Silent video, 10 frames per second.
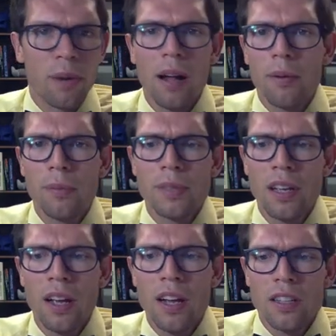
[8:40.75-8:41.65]
problems.
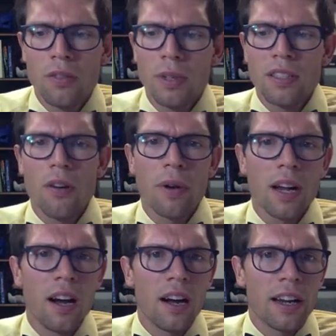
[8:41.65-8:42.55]
So what's
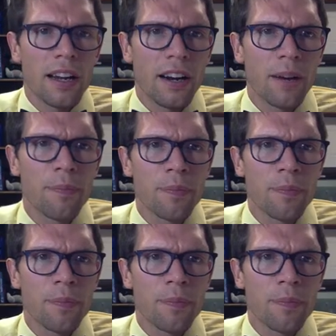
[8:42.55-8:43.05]
going on here?